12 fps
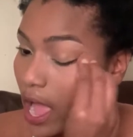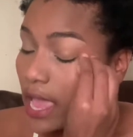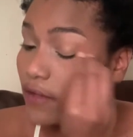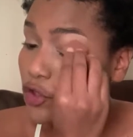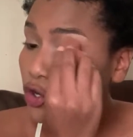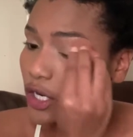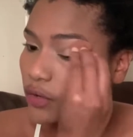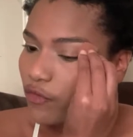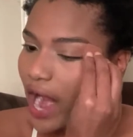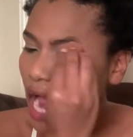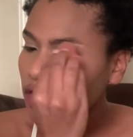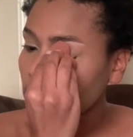If you can
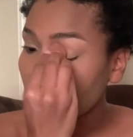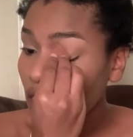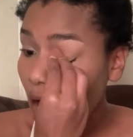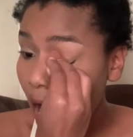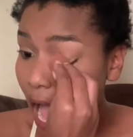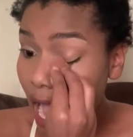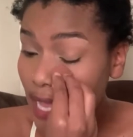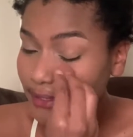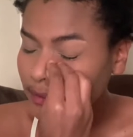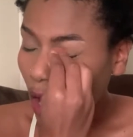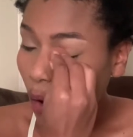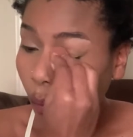rationalize
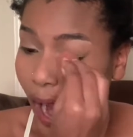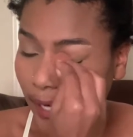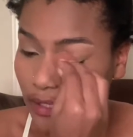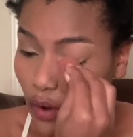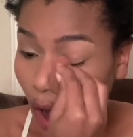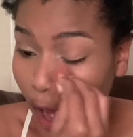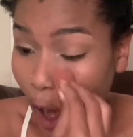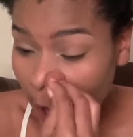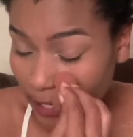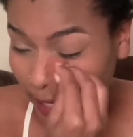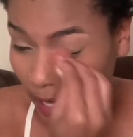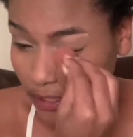why R.
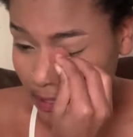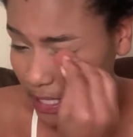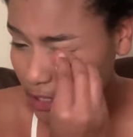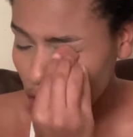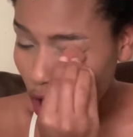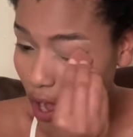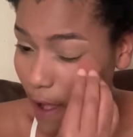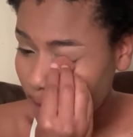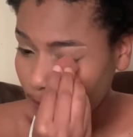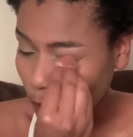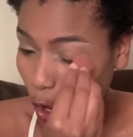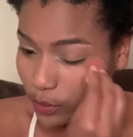Kelly is
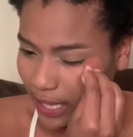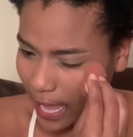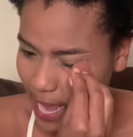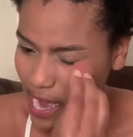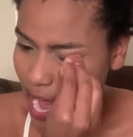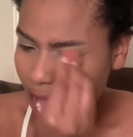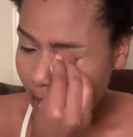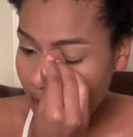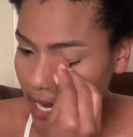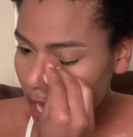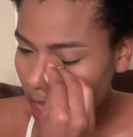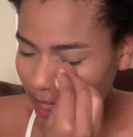okay, and
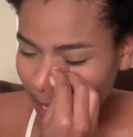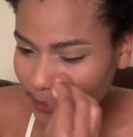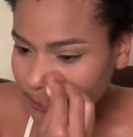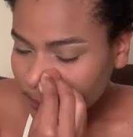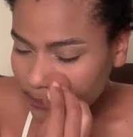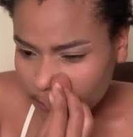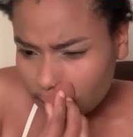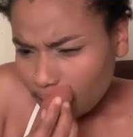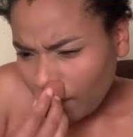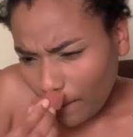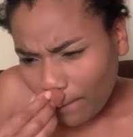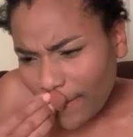like
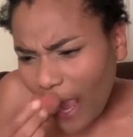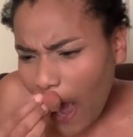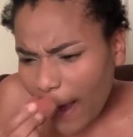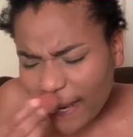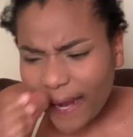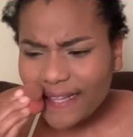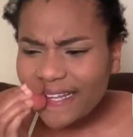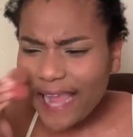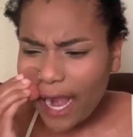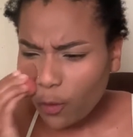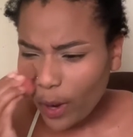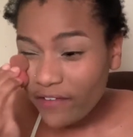R. Kelly got
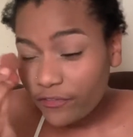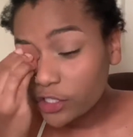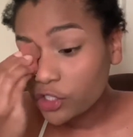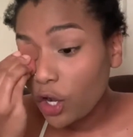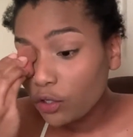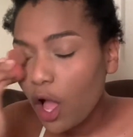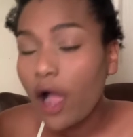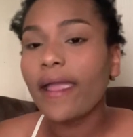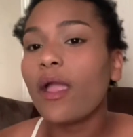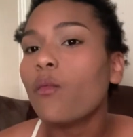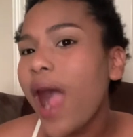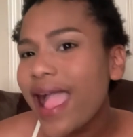away for so long, and
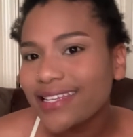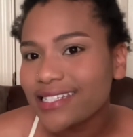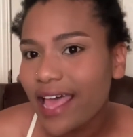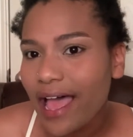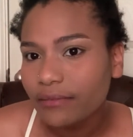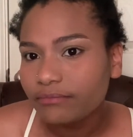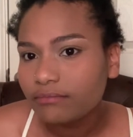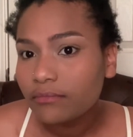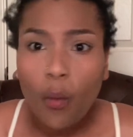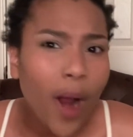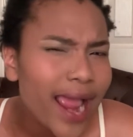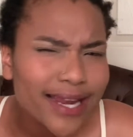why is that?
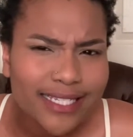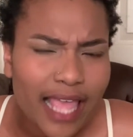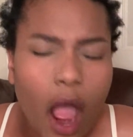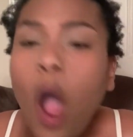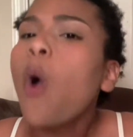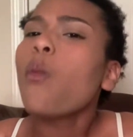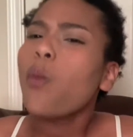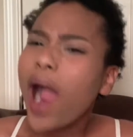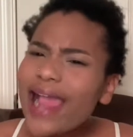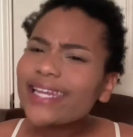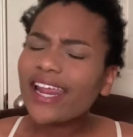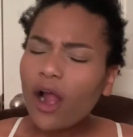Why is that? Why
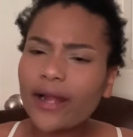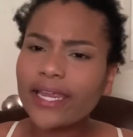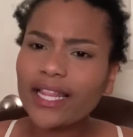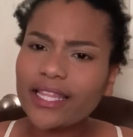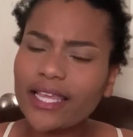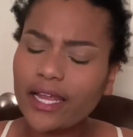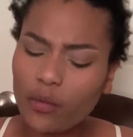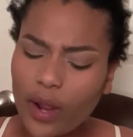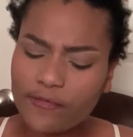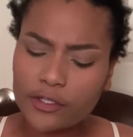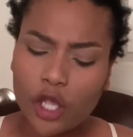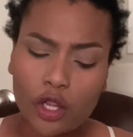did R. Kelly get away for
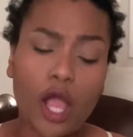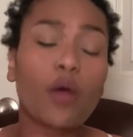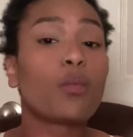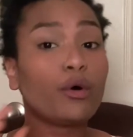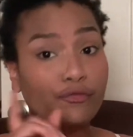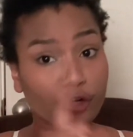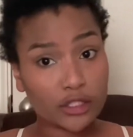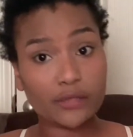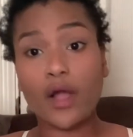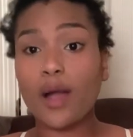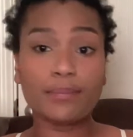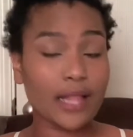so long? Well, first of
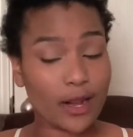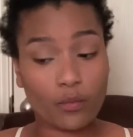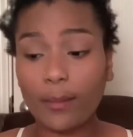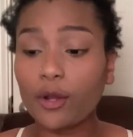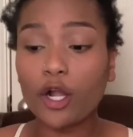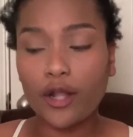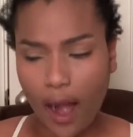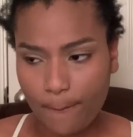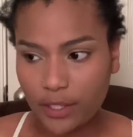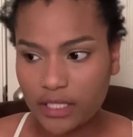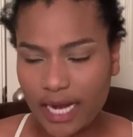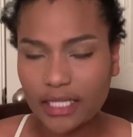all, black women are not
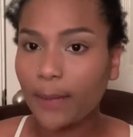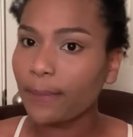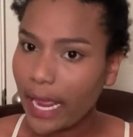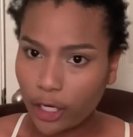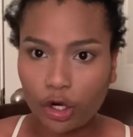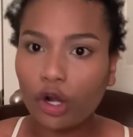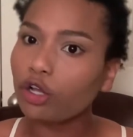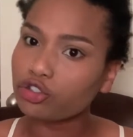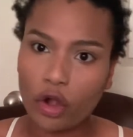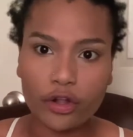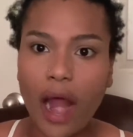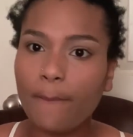protected. Black girls are
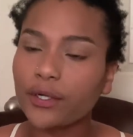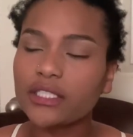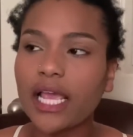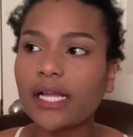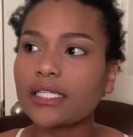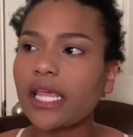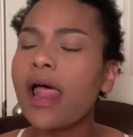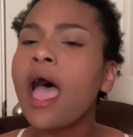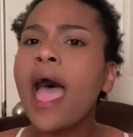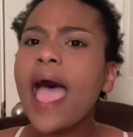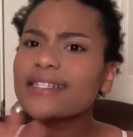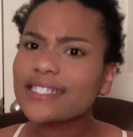not protected.
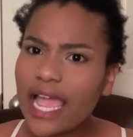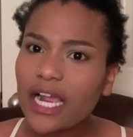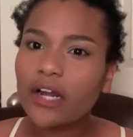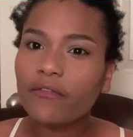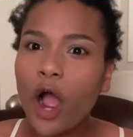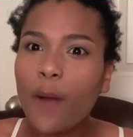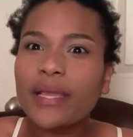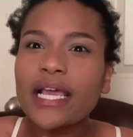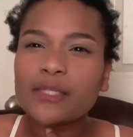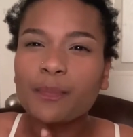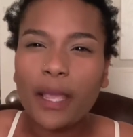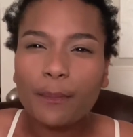And second of all, because
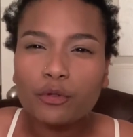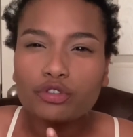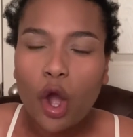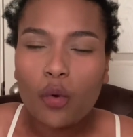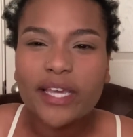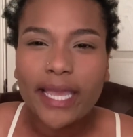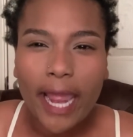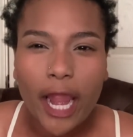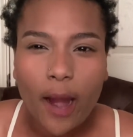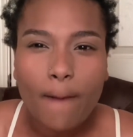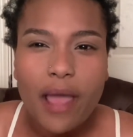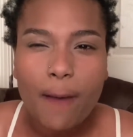people don't care
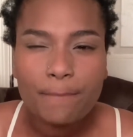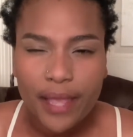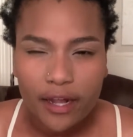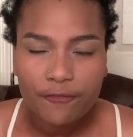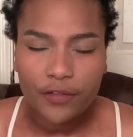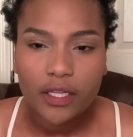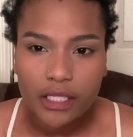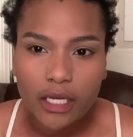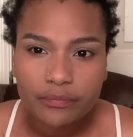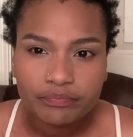about pedophilia.